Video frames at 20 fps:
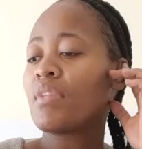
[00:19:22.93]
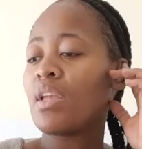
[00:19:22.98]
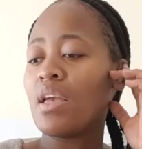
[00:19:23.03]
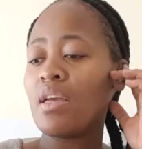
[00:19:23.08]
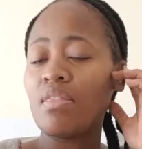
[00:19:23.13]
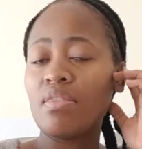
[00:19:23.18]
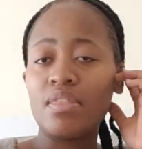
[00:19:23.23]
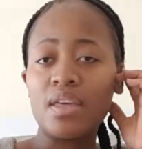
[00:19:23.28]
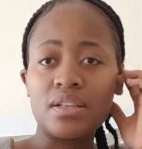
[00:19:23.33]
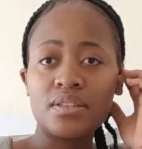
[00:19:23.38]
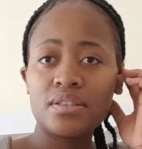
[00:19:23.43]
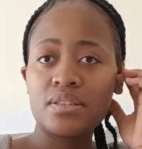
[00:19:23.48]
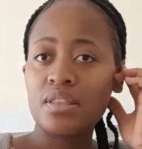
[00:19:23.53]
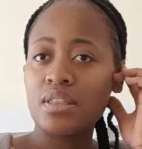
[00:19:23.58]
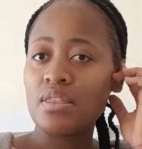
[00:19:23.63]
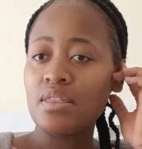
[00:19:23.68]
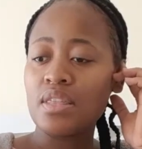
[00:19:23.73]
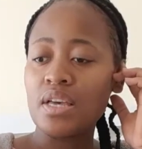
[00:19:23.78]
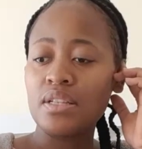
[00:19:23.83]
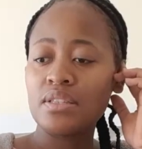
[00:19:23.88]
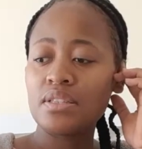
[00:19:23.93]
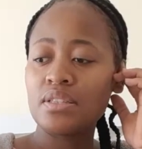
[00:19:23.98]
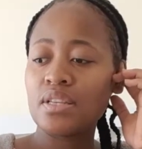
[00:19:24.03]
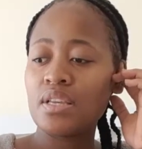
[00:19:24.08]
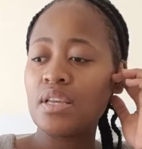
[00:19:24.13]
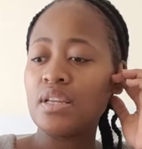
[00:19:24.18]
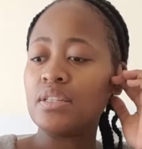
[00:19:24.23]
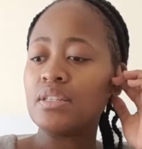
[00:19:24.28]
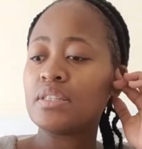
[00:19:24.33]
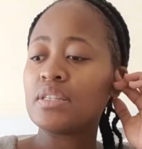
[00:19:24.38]
and that's
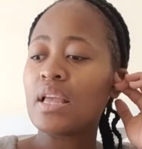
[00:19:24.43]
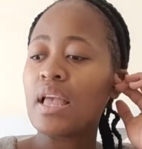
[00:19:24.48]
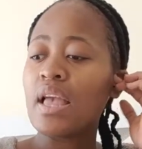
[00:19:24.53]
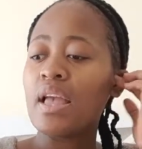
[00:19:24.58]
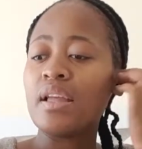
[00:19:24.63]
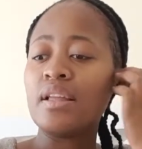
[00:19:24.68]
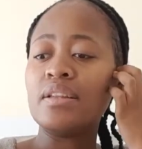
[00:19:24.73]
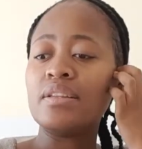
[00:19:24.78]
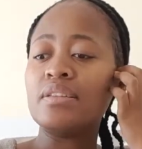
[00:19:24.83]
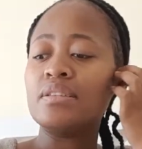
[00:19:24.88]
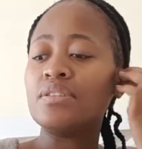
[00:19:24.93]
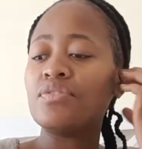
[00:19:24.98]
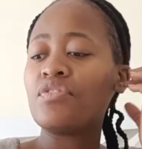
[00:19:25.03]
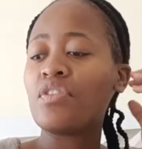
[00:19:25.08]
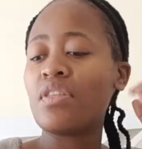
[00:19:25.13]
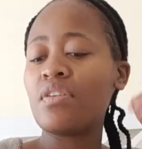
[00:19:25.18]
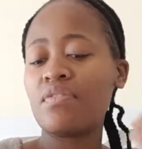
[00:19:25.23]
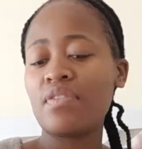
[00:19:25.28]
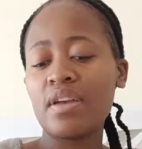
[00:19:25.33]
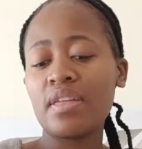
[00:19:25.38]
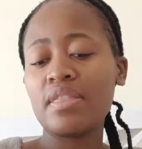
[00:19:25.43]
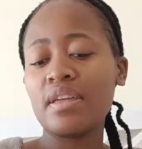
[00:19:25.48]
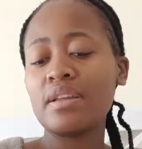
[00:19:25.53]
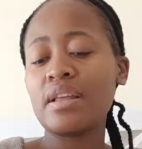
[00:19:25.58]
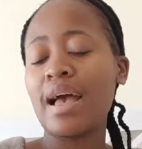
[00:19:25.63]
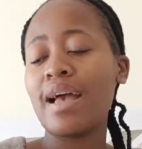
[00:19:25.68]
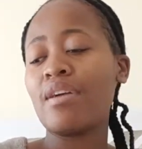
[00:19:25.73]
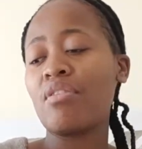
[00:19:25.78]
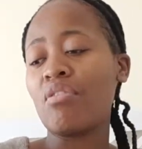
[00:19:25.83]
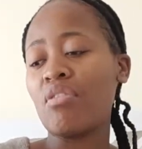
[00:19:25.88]
it. And for the fact that
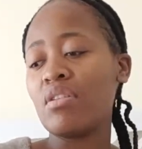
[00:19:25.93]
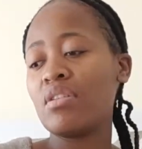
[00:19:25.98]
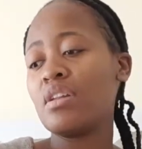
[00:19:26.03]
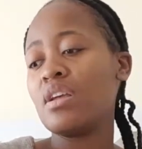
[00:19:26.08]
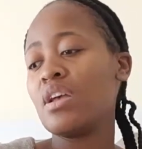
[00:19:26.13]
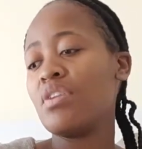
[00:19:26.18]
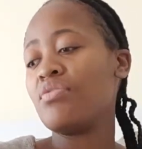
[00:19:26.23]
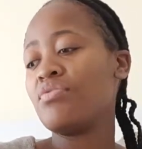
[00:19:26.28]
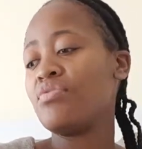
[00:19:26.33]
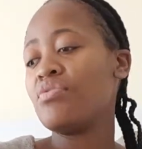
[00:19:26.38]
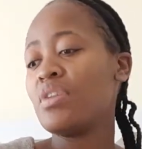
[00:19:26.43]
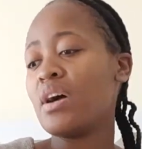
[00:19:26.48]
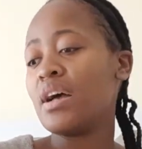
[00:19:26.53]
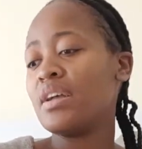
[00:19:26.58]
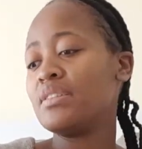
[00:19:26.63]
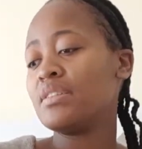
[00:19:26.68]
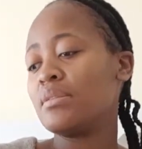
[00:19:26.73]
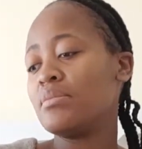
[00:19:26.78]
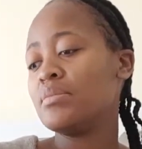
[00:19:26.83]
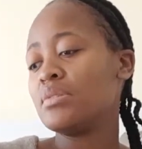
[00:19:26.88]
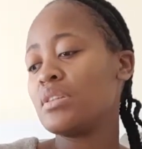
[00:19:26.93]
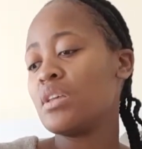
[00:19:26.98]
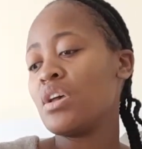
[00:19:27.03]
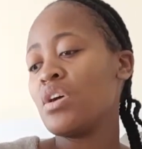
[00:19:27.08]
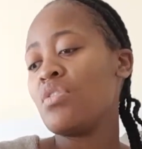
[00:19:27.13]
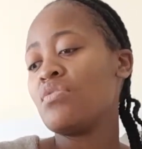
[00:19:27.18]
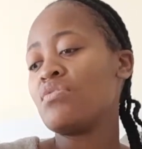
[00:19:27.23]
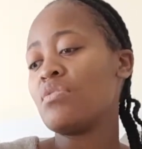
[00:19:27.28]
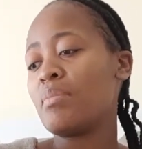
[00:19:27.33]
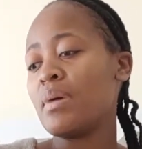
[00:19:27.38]
I got a few items
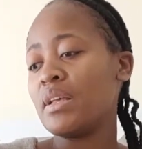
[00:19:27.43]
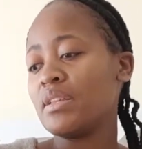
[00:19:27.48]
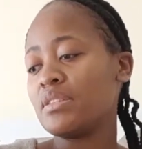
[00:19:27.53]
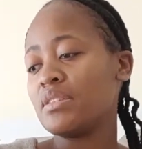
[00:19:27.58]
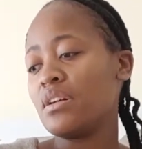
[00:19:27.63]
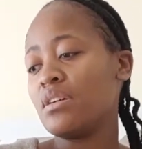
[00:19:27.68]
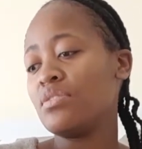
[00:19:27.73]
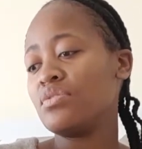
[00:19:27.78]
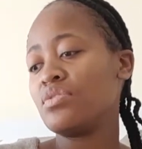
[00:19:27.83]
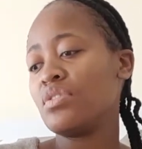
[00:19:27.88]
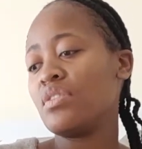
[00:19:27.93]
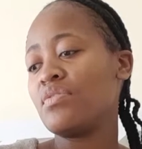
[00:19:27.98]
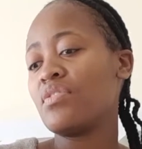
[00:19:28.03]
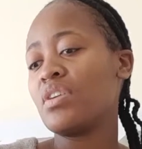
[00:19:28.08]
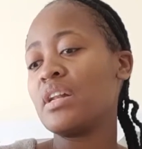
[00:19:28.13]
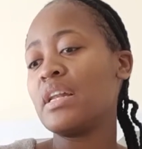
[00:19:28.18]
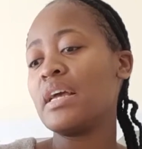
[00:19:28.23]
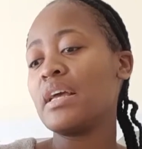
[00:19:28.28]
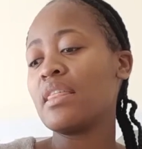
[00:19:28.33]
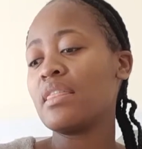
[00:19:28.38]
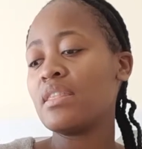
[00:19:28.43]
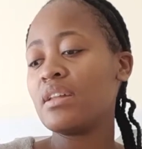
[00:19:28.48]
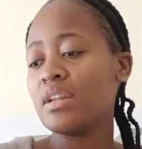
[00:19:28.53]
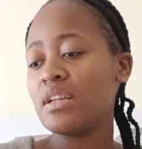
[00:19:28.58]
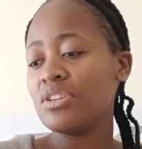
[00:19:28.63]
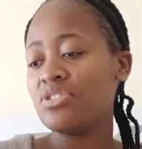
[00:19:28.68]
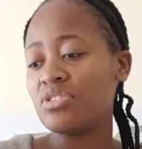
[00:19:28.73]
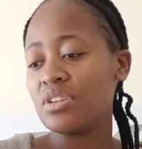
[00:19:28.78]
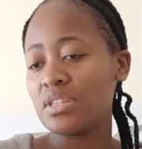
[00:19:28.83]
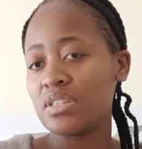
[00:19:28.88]
for myself, so I've got like 3
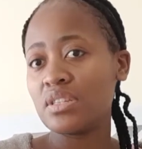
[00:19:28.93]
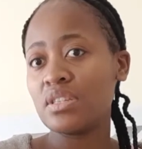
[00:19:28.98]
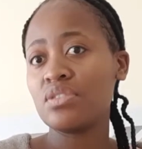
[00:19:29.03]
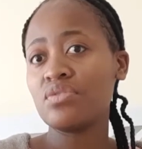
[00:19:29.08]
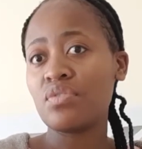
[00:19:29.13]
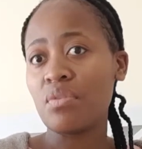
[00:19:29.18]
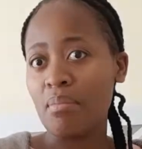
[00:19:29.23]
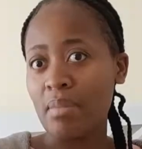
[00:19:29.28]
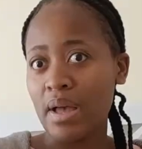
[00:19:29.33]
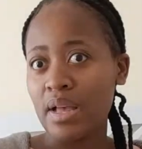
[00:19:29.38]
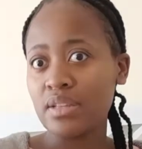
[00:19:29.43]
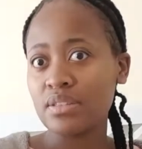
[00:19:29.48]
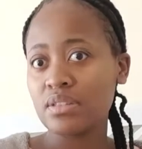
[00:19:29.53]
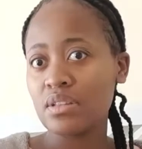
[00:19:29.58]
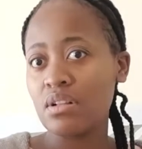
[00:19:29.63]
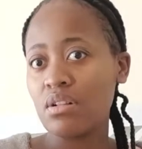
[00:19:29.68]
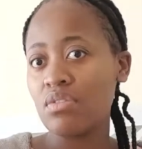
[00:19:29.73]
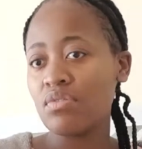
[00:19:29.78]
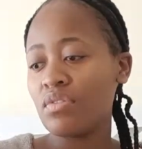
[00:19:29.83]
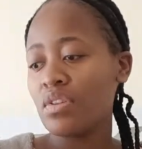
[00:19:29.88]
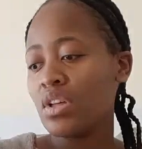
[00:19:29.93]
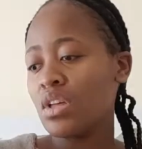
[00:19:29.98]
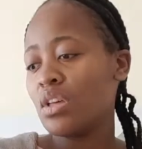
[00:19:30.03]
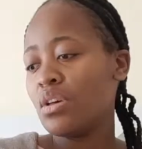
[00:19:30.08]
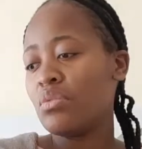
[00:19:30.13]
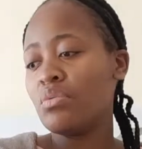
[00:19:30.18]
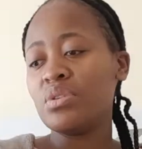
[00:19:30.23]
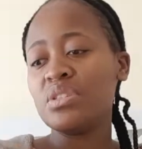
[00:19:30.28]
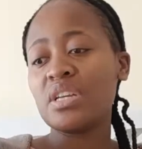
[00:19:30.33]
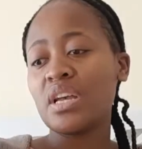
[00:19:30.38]
dresses for myself,
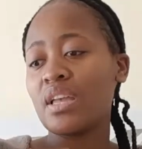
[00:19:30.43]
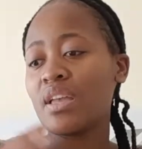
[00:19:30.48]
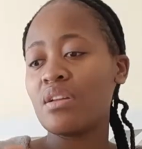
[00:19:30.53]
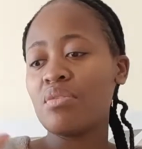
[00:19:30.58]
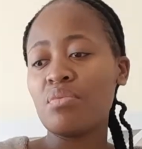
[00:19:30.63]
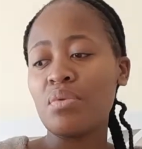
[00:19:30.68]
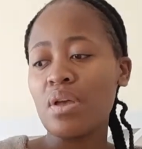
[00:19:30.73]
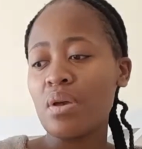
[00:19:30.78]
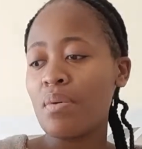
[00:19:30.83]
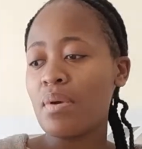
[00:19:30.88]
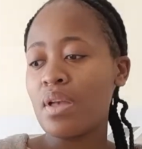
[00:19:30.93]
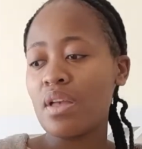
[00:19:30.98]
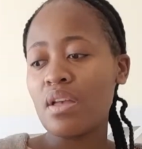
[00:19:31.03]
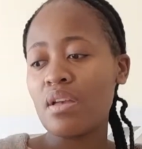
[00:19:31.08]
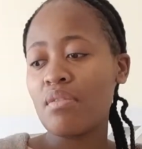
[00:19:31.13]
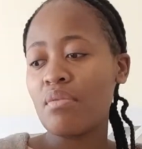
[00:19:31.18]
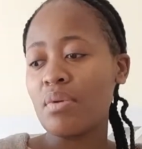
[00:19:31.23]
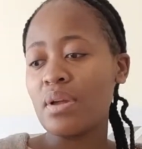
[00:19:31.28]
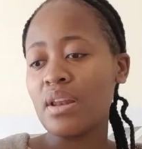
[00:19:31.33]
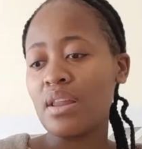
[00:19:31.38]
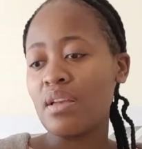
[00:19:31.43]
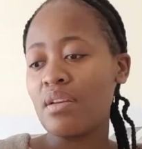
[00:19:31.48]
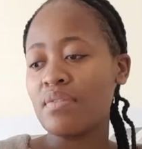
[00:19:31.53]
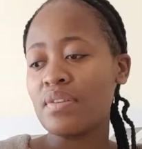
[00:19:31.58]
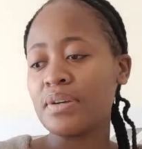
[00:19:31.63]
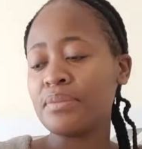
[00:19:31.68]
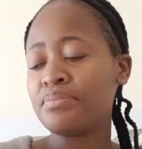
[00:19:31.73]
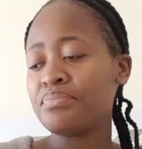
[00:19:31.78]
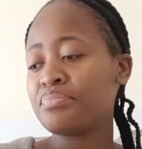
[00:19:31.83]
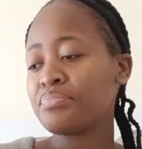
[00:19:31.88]
which I can wear
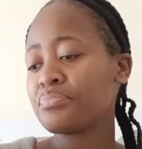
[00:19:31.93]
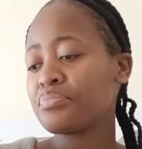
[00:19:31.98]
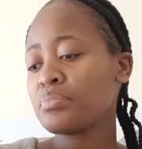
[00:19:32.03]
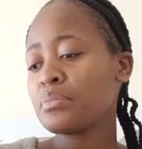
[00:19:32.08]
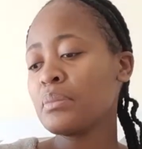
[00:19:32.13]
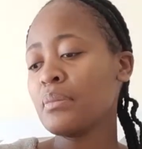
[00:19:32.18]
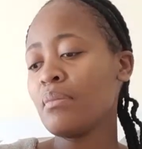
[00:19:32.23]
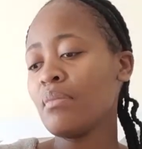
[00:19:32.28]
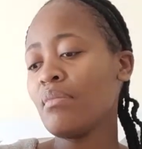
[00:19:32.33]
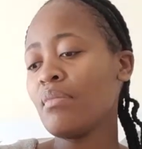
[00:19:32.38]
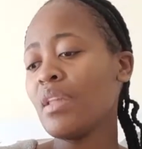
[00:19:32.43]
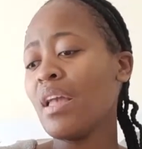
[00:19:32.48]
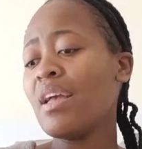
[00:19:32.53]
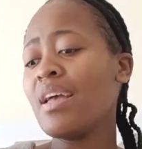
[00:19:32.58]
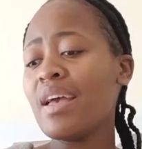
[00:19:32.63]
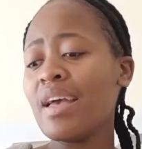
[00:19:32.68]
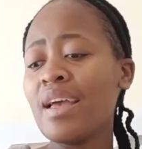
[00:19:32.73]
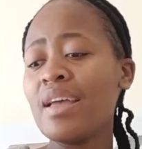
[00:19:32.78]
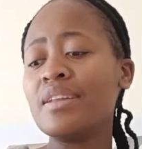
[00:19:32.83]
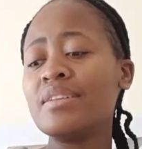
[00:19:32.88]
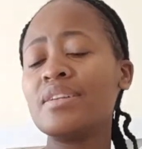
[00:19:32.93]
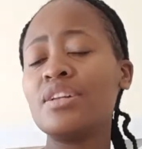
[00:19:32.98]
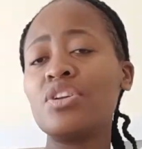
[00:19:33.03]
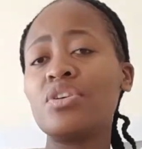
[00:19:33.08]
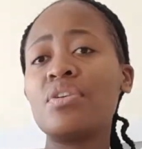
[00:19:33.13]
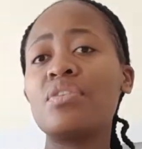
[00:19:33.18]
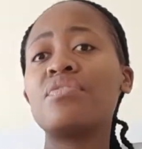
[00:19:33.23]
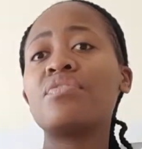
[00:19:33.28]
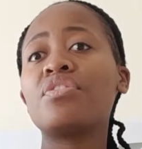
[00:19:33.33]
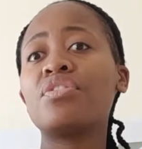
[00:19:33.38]
whenever. And a
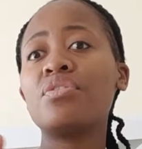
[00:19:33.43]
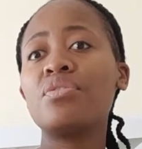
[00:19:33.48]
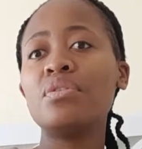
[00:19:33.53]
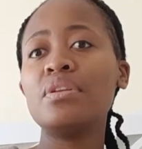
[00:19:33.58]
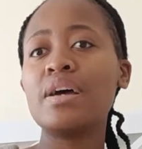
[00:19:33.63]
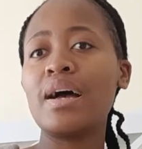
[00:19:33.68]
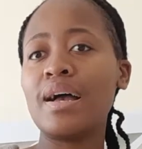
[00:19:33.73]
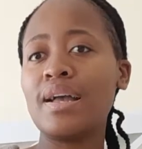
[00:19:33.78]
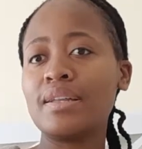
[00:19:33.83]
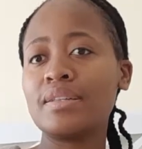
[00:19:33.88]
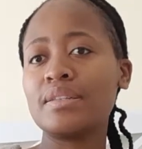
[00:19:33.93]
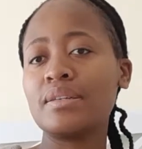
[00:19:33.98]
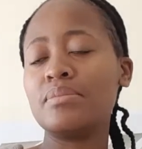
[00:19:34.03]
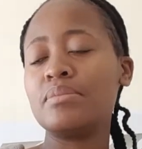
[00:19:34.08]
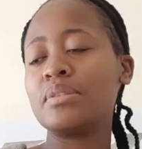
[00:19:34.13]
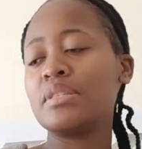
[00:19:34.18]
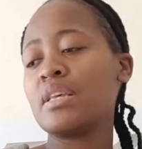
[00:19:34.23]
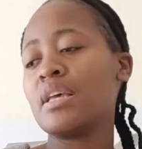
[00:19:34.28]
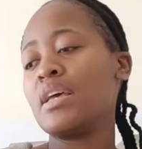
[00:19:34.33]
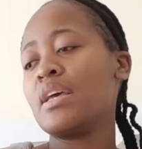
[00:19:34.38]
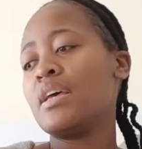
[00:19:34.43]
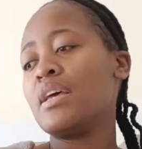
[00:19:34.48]
lot of cute items